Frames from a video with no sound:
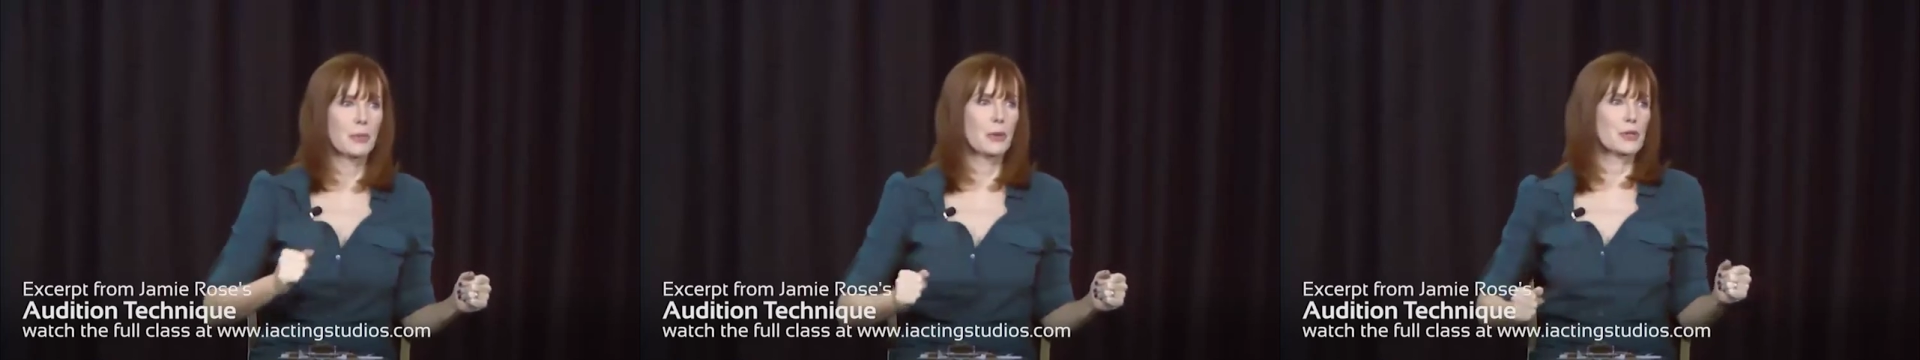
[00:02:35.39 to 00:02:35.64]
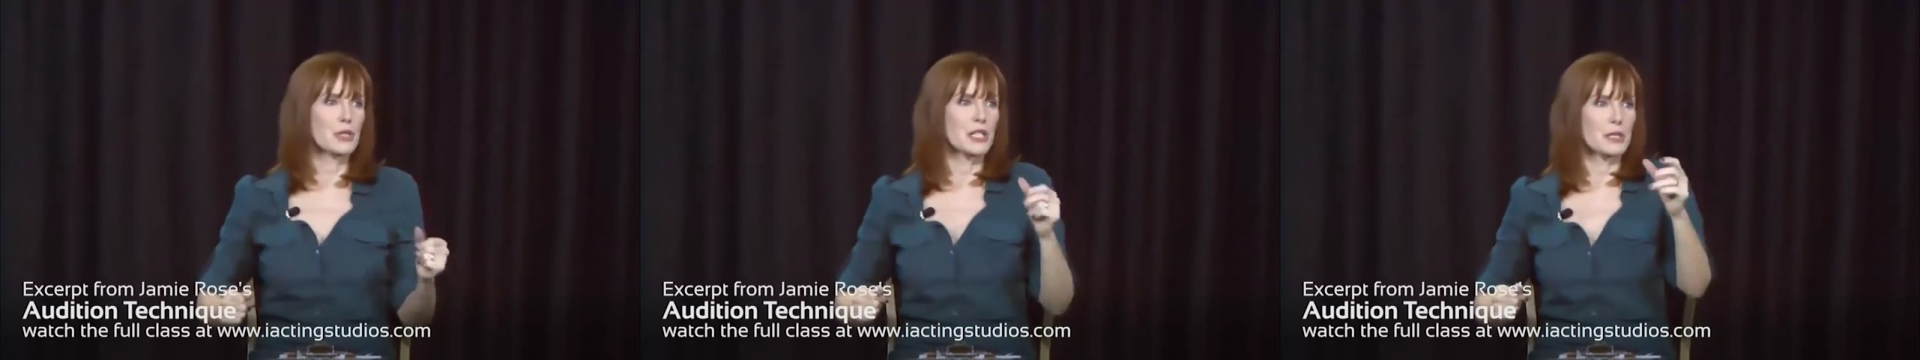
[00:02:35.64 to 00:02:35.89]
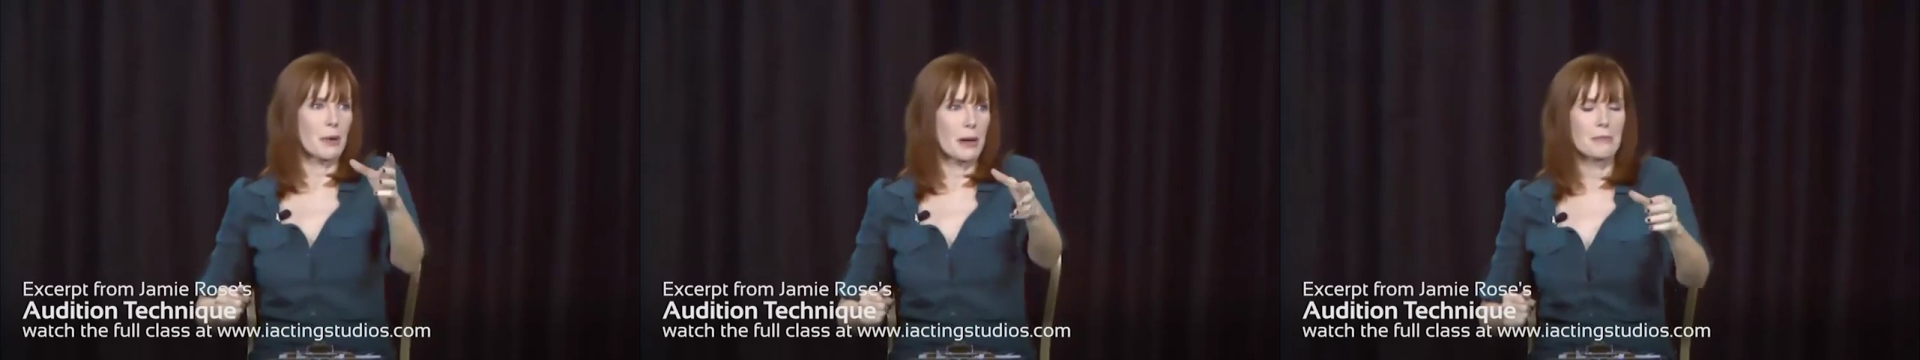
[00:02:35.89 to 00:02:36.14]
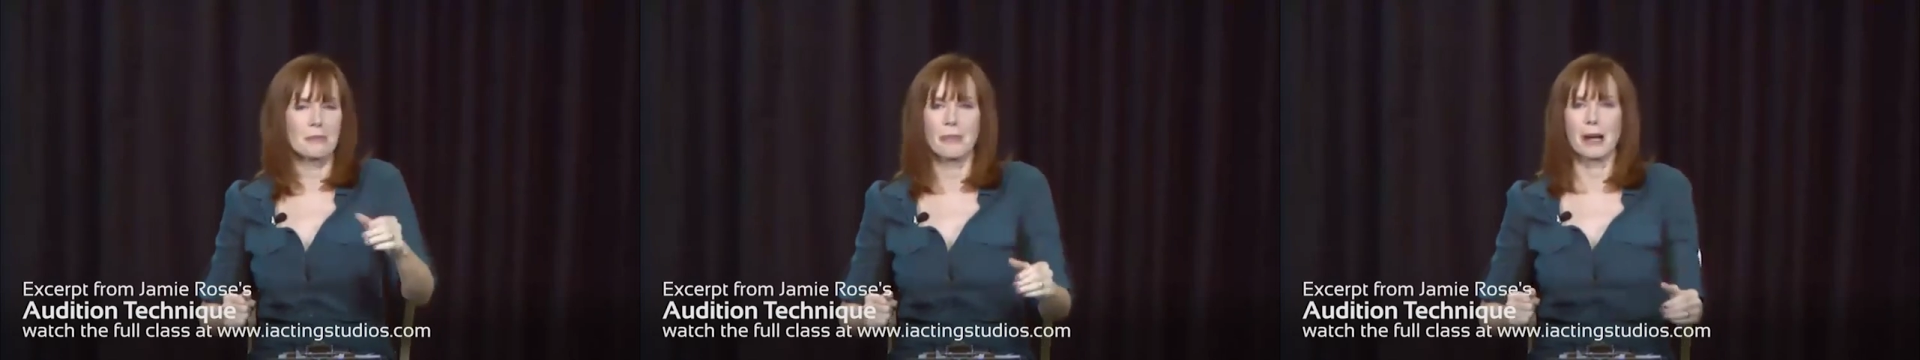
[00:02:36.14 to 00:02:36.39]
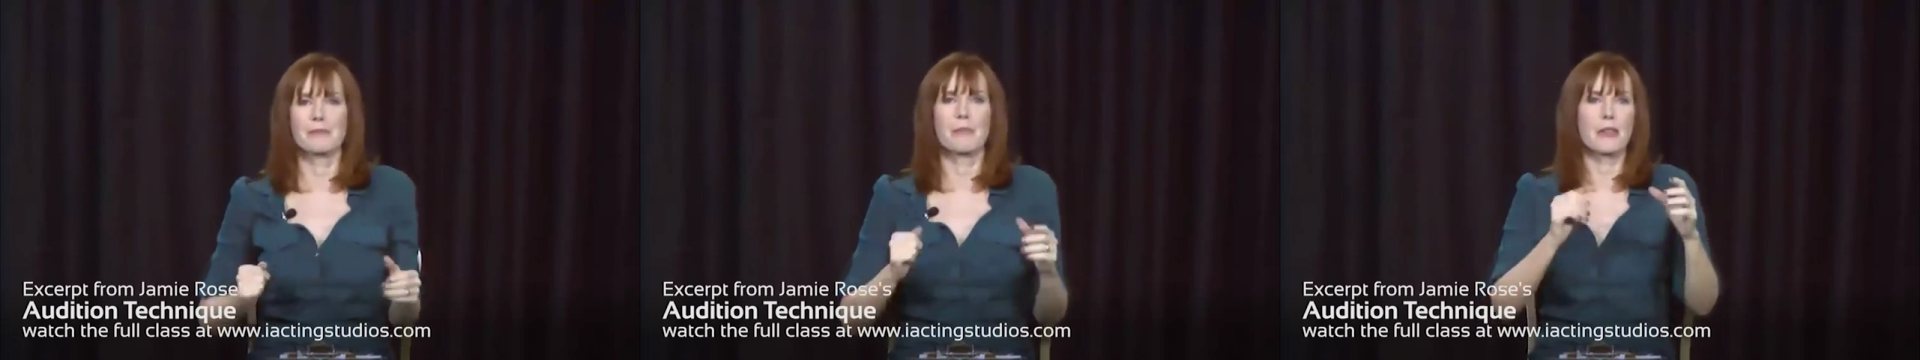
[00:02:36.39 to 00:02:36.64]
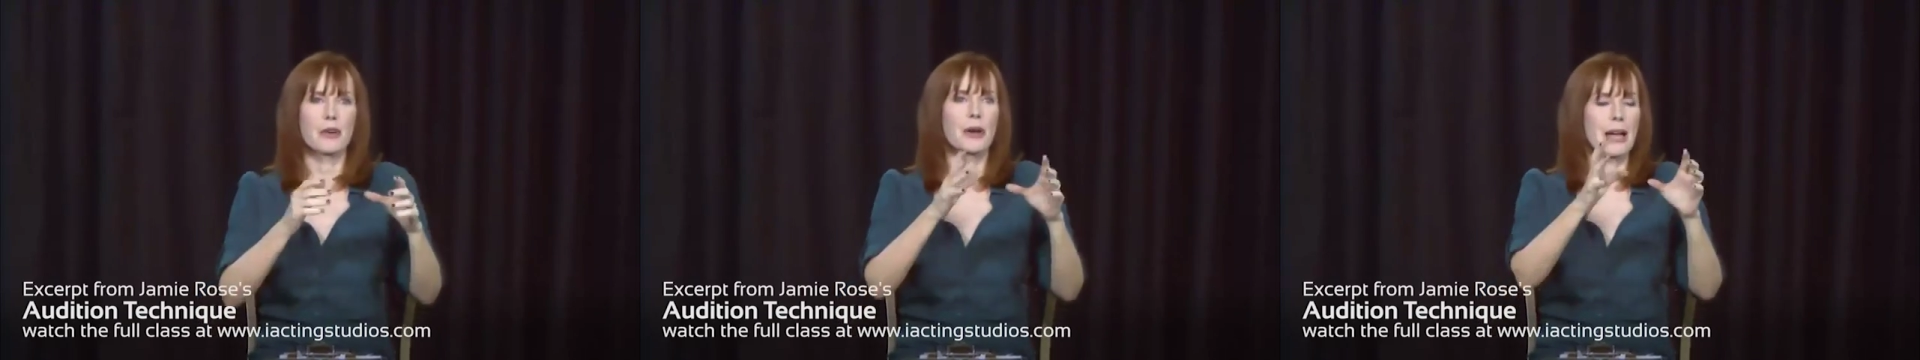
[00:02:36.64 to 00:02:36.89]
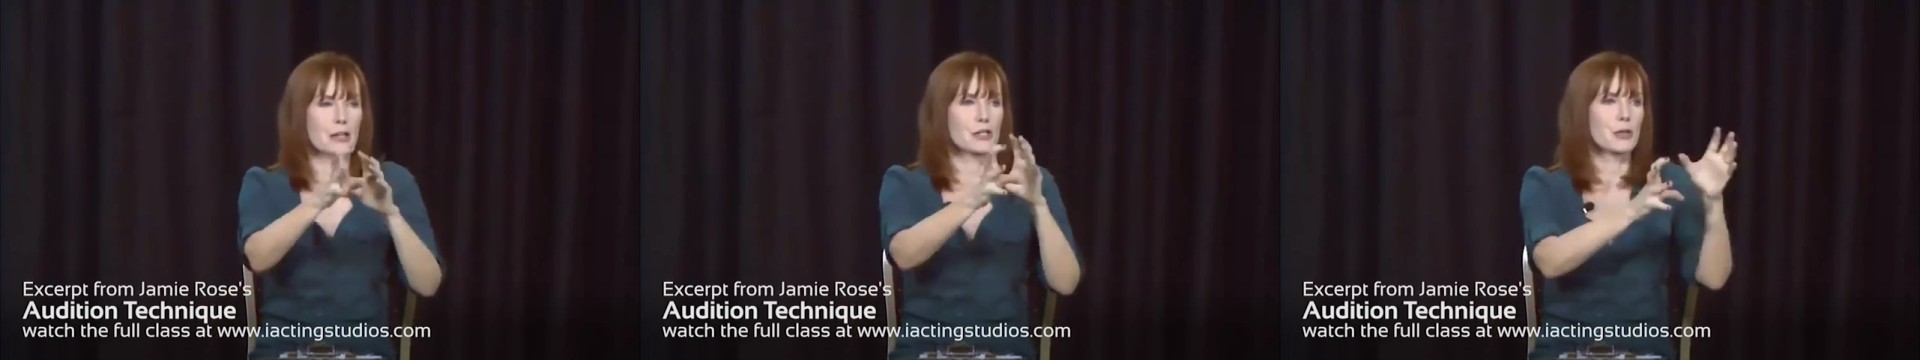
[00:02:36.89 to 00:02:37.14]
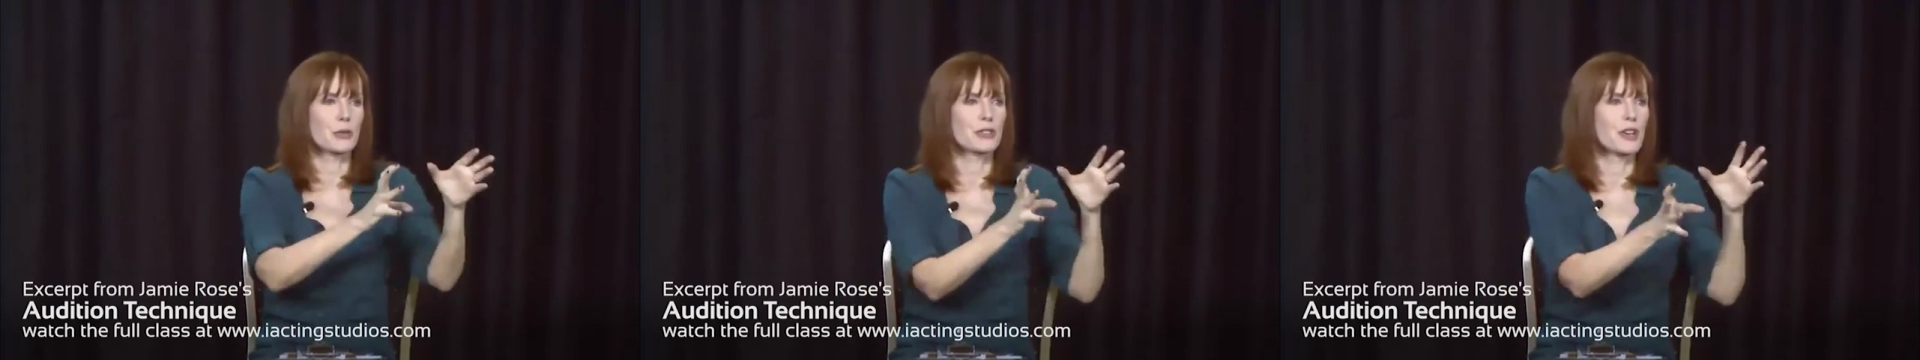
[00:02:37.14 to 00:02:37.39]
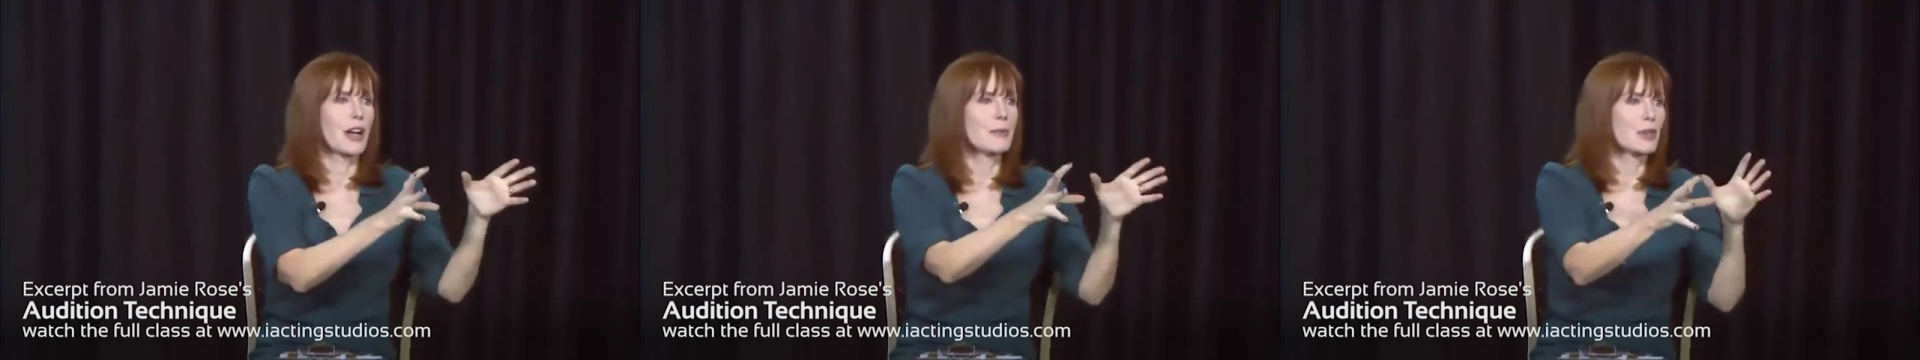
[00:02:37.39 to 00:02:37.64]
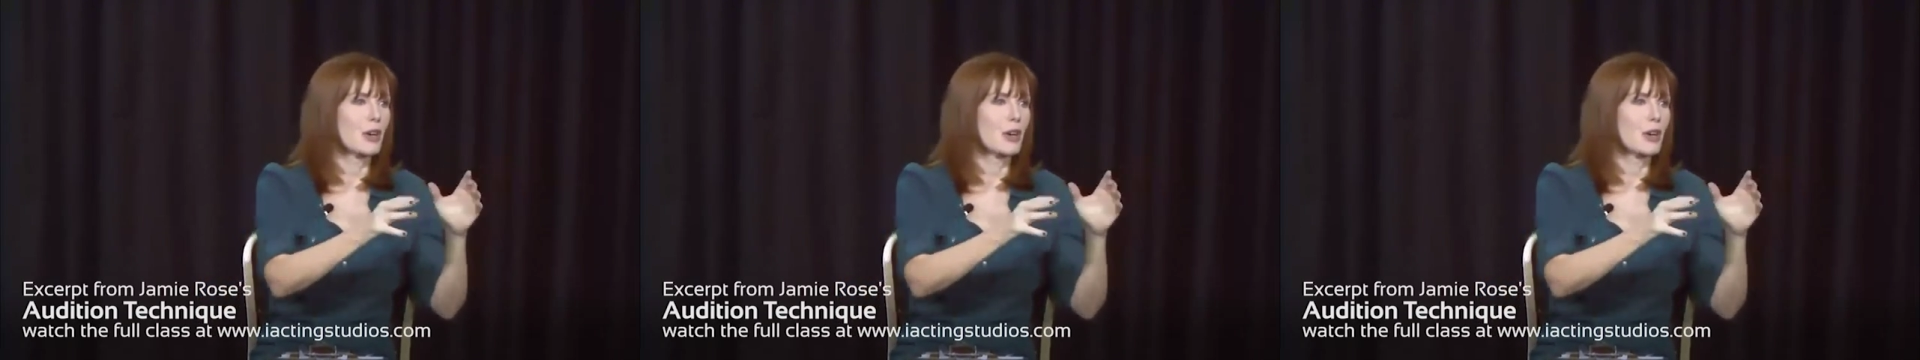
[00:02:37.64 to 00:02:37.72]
person is my, my mother at a certain time